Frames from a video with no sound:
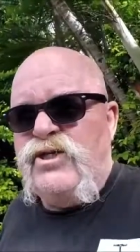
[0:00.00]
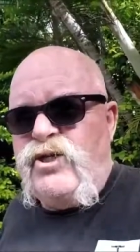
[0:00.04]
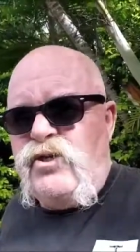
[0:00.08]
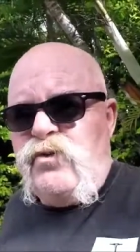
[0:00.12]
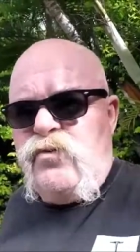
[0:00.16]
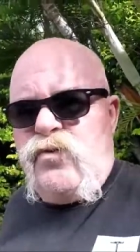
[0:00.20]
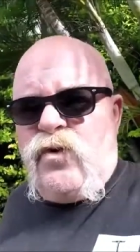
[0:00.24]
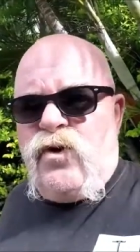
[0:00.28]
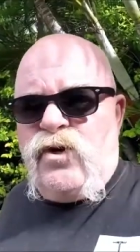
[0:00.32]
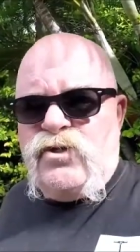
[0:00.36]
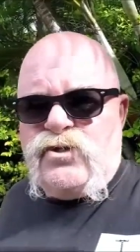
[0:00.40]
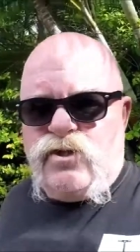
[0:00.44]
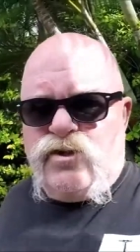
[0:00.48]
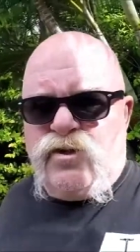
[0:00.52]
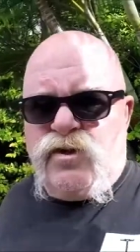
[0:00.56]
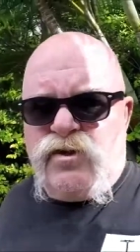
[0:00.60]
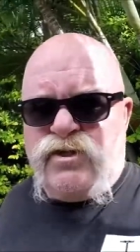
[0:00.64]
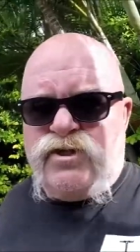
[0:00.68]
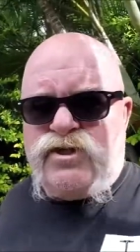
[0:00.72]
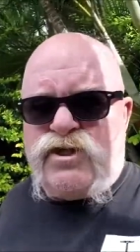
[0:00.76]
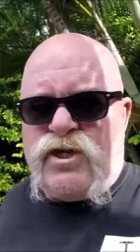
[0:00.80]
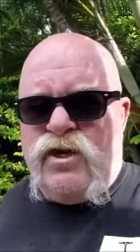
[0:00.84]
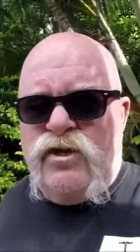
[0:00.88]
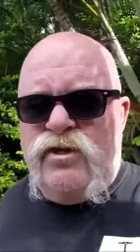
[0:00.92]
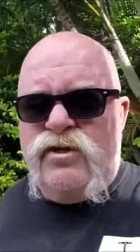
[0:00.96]
she rides a lot
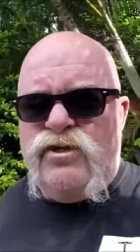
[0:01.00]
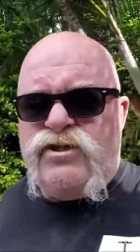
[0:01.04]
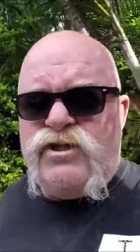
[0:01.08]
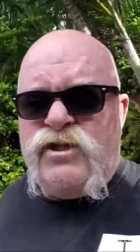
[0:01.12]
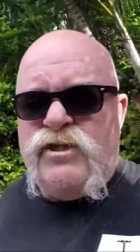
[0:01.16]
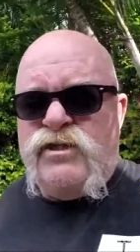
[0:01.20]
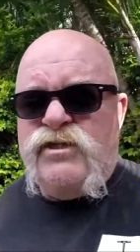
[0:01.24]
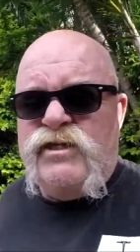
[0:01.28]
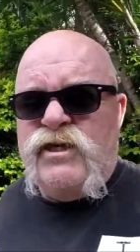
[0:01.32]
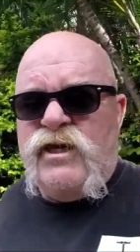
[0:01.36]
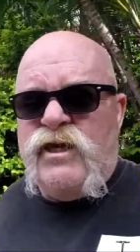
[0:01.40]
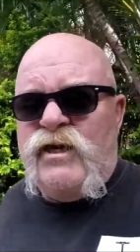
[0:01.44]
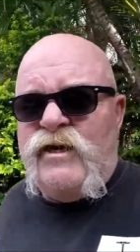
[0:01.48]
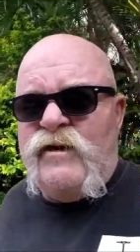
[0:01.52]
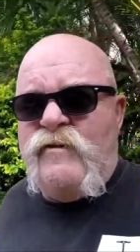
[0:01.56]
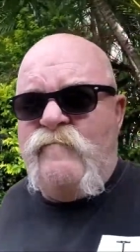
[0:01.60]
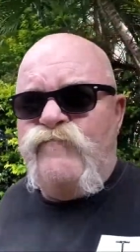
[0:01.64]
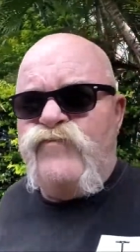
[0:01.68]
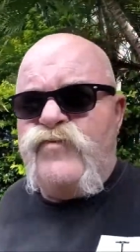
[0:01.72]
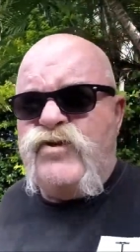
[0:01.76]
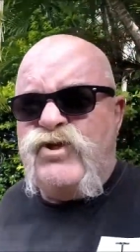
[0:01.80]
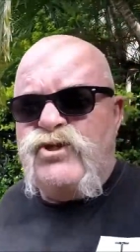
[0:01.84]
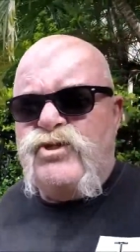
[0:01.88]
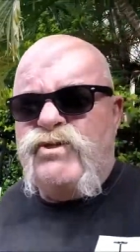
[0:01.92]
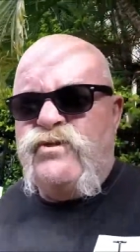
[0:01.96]
of scoots and,
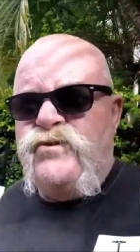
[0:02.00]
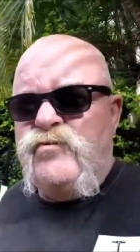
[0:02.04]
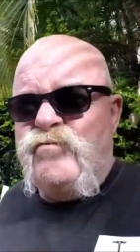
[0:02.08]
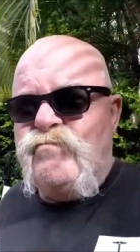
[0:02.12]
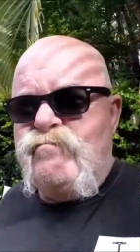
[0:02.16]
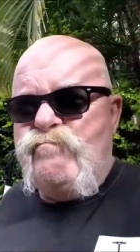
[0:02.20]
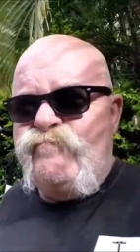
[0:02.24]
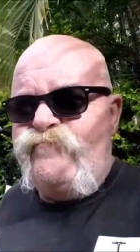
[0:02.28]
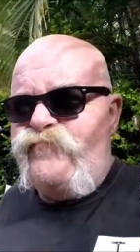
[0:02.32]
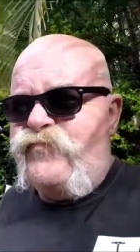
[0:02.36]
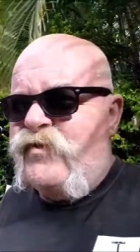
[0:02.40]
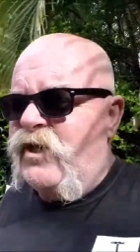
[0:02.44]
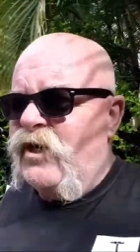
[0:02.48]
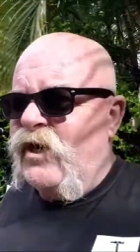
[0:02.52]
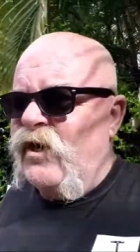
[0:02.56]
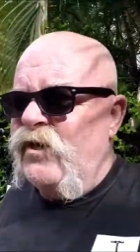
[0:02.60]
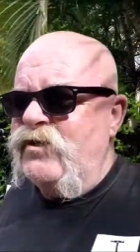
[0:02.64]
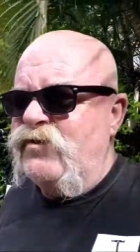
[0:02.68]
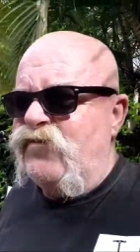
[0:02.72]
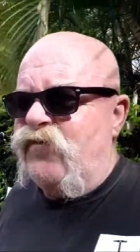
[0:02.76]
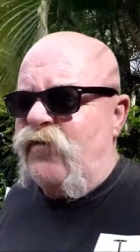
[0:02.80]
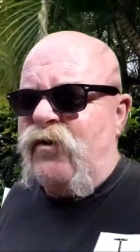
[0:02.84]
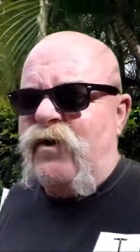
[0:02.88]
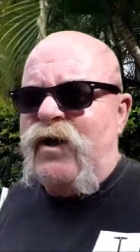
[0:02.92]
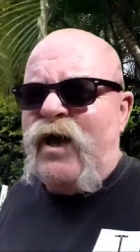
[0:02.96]
you know,
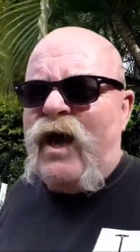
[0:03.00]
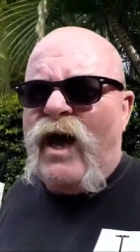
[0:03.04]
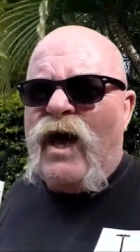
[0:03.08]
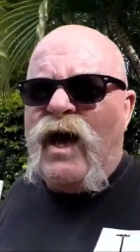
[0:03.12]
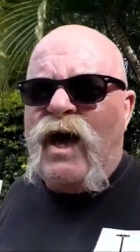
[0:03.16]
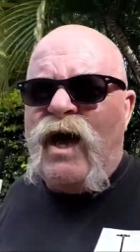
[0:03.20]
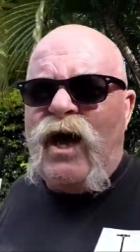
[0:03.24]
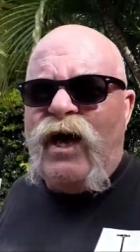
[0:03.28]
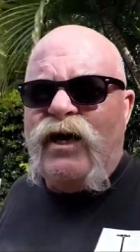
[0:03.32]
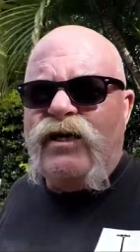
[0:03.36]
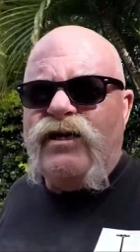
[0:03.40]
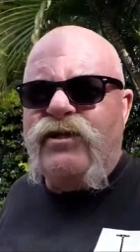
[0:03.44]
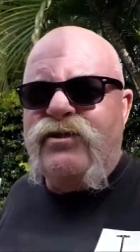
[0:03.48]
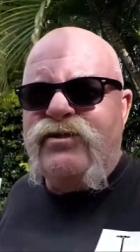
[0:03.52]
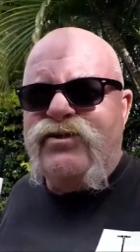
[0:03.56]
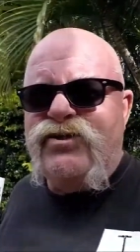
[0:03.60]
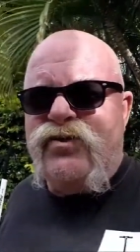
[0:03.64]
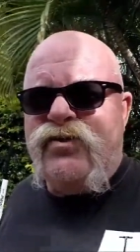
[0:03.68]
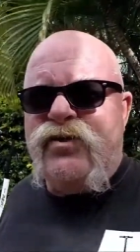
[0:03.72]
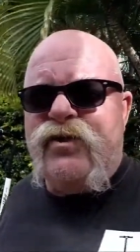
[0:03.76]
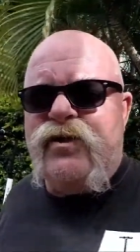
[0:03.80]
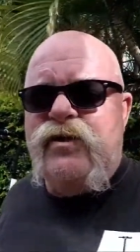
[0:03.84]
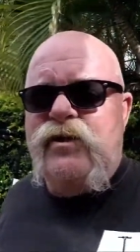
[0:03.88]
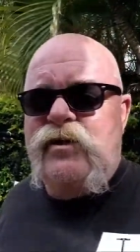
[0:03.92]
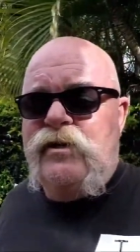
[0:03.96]
it's very hard to
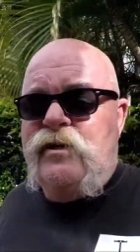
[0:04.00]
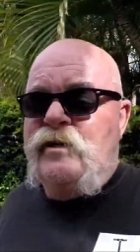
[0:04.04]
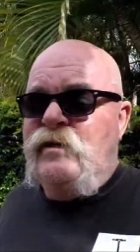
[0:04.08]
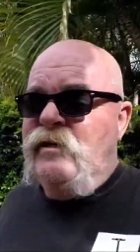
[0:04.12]
sort of